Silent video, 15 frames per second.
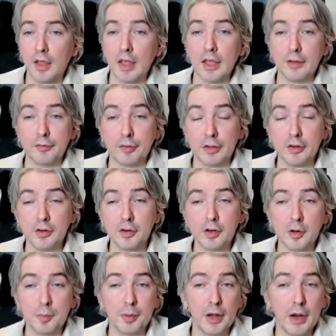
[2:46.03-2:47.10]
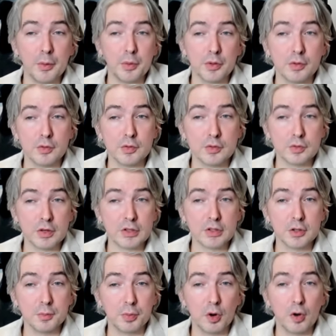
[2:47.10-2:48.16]
a failure to comply with a
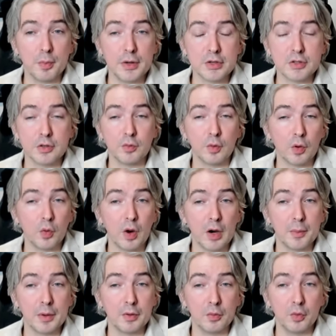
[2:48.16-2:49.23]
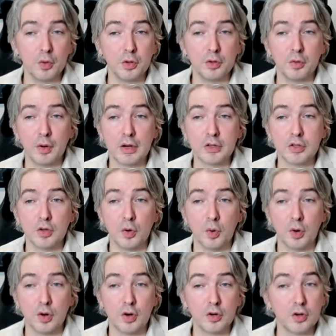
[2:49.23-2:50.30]
restriction, prohibition, requirement, rule, direction,
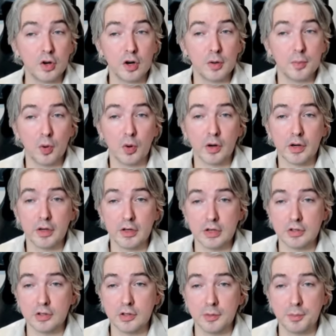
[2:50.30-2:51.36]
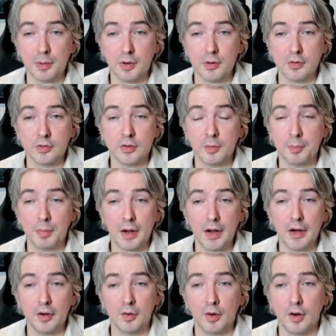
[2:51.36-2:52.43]
order, term, or condition imposed
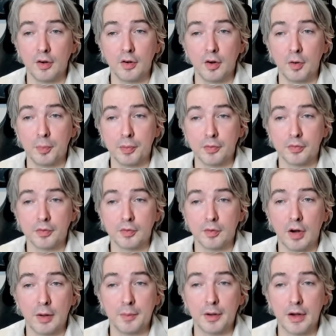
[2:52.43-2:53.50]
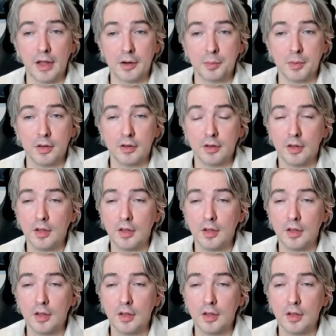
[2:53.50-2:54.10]
by or under a prescribed enactment,